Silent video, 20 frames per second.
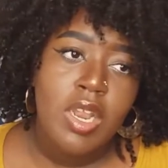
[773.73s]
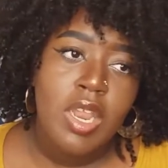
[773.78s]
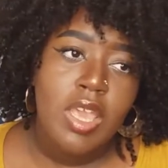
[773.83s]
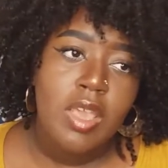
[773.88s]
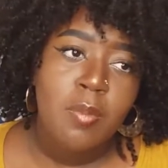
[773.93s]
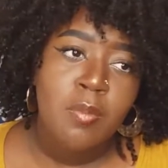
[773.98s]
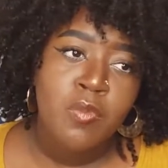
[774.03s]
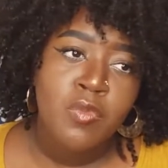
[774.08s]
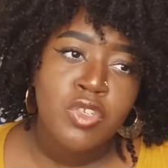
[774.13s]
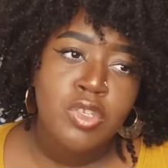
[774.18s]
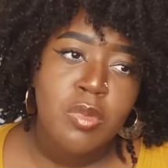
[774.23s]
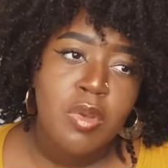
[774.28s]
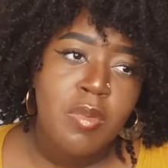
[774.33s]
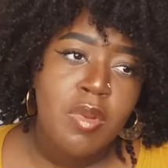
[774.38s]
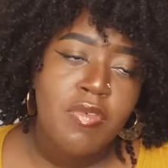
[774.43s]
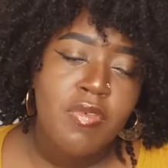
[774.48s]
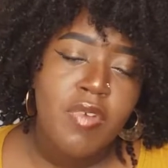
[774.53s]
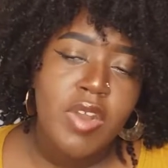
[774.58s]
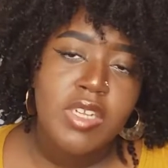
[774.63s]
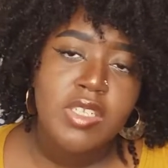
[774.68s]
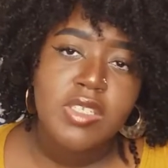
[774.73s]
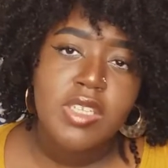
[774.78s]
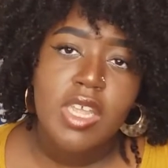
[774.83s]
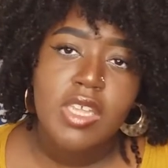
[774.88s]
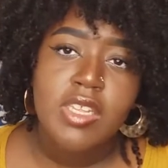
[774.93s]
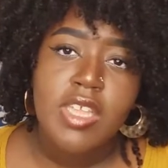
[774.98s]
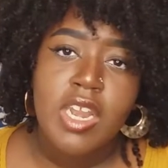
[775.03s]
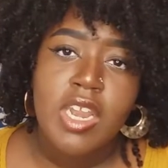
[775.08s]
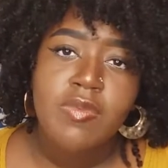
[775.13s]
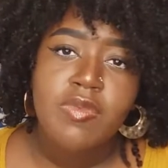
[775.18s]
Like some of my friends,
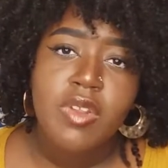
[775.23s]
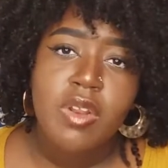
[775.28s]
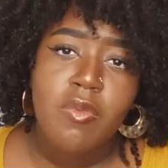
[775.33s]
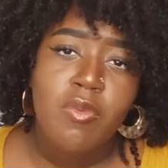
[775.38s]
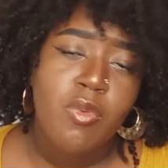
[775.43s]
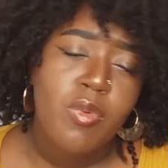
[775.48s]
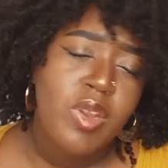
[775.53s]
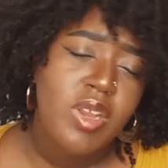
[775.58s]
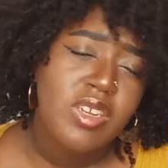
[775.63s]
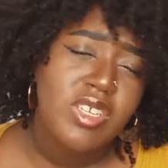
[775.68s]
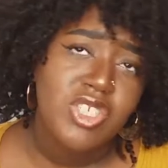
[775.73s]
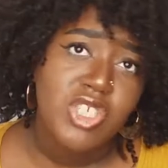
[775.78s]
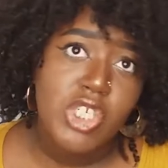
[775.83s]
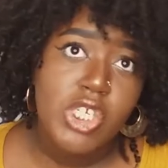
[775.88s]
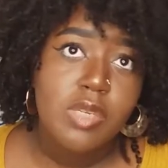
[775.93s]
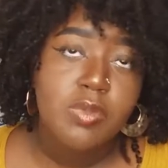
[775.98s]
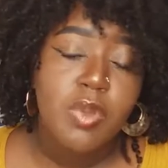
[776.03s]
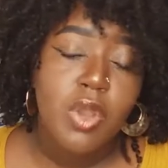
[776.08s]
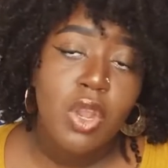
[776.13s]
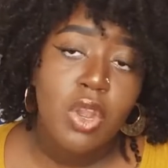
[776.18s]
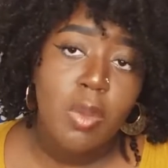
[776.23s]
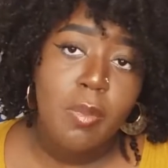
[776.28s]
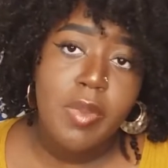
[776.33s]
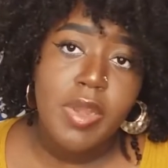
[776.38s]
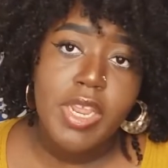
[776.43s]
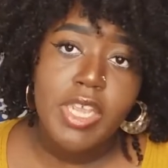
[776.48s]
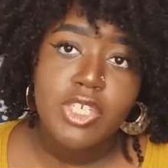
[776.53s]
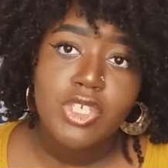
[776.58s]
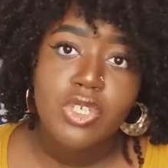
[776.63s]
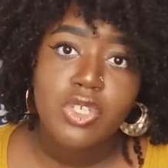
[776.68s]
like they lived in a really cheaper
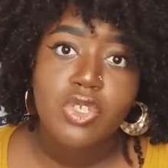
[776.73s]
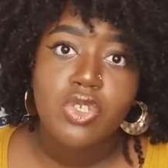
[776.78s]
accommodation,